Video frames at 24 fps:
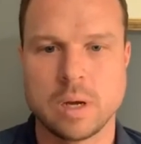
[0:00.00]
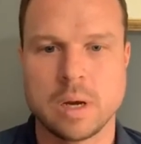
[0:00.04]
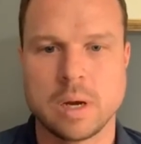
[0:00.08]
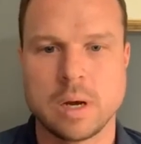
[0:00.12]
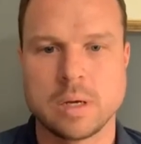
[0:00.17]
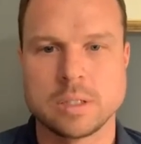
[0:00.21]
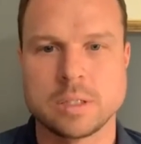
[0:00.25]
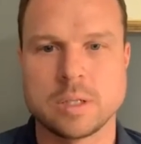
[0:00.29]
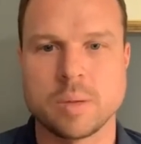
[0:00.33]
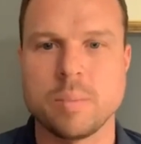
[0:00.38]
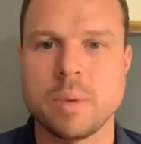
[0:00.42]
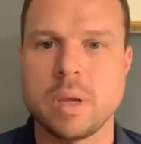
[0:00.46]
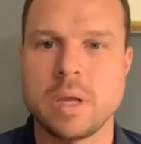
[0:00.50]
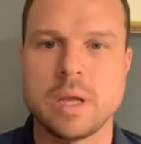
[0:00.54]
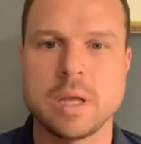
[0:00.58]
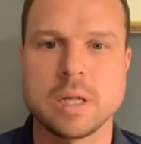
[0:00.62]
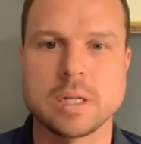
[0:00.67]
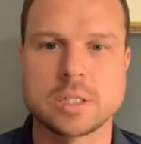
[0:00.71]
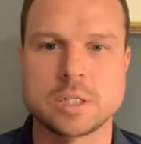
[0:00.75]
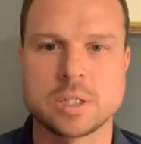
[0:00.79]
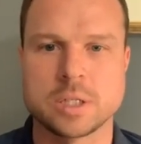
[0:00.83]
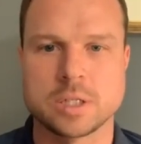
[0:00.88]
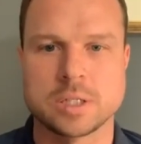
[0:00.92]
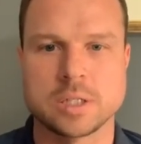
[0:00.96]
To me, it's
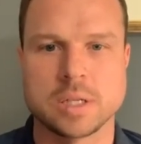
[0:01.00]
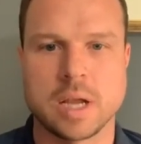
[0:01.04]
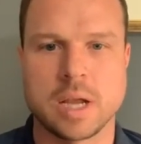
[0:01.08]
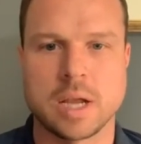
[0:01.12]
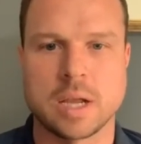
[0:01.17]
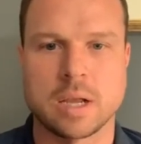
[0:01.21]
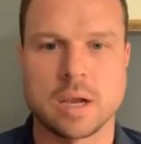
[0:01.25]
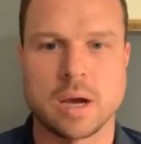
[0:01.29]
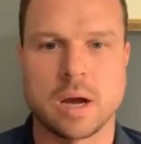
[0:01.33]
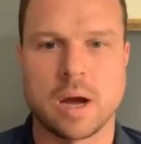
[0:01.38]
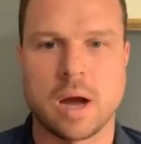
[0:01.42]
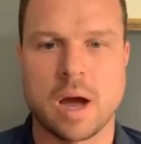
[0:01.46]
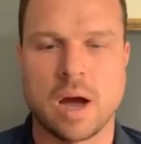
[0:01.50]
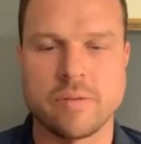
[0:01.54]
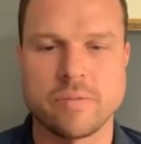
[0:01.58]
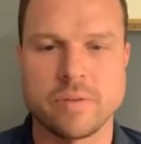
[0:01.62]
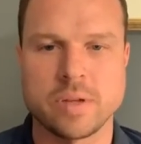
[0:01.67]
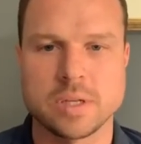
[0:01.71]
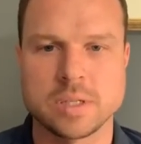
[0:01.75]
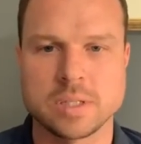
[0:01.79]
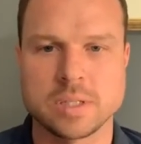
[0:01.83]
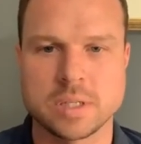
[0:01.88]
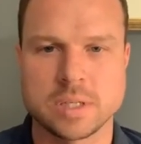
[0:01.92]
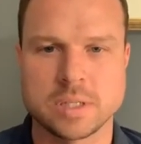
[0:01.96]
just like
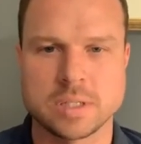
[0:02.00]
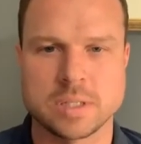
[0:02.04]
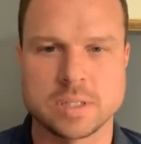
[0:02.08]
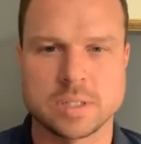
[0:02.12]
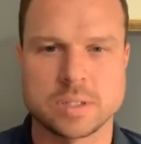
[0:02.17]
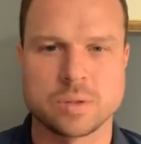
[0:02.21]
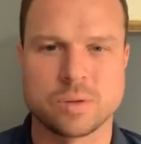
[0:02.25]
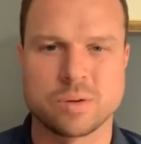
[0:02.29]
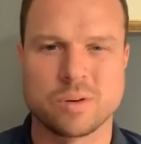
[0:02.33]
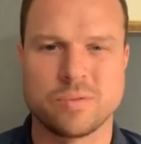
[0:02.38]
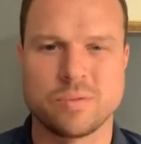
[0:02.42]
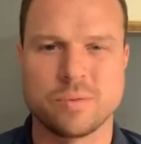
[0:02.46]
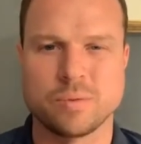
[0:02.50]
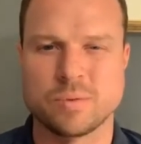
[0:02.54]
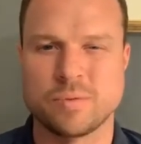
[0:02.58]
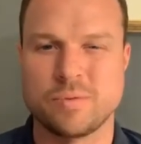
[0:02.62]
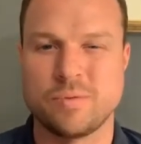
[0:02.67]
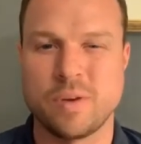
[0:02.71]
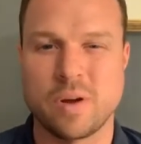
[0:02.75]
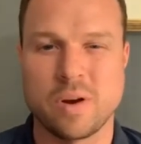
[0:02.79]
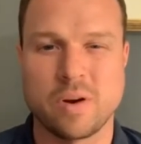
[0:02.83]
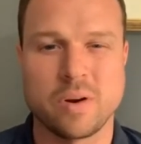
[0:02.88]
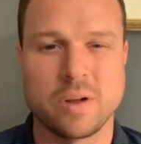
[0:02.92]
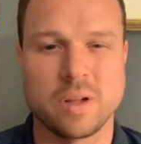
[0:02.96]
obvious because it sort of was
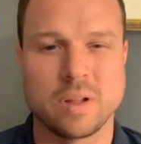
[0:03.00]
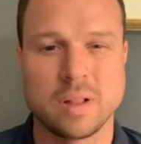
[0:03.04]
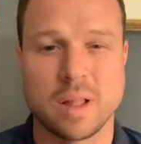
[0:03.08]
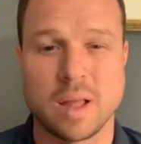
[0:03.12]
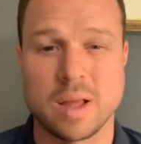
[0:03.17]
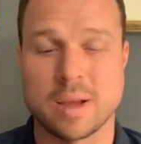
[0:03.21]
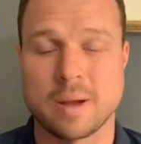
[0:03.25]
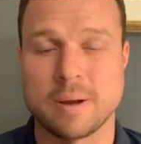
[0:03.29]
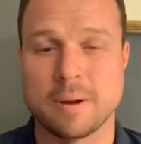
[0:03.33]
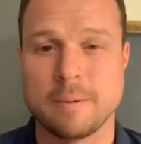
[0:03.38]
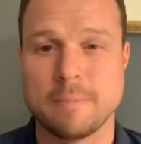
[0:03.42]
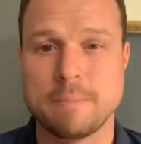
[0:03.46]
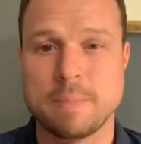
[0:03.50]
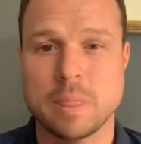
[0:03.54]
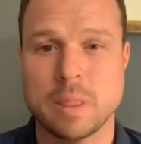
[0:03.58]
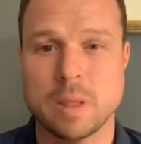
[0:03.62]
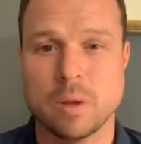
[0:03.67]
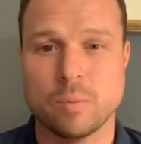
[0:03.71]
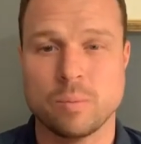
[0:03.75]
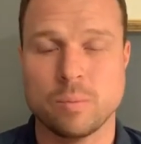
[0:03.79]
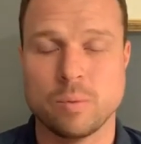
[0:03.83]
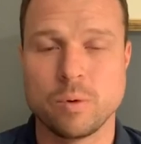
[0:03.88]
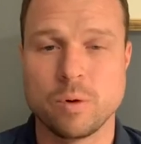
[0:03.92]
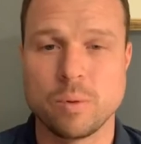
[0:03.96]
very like
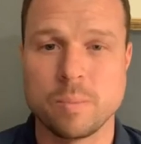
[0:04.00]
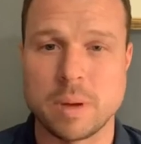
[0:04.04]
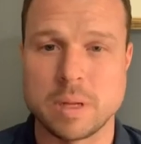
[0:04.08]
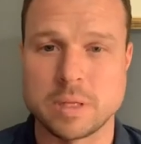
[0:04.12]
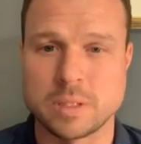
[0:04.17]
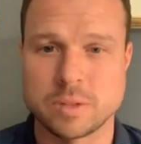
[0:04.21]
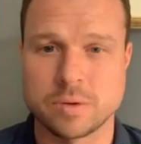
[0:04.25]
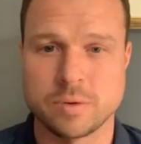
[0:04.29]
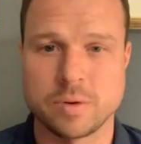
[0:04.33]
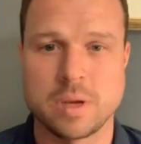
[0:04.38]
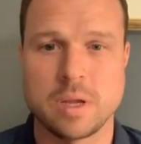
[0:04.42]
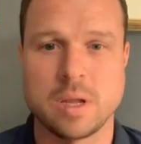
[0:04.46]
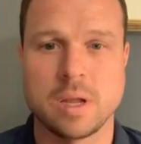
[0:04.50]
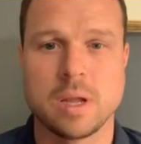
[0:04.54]
rudimentary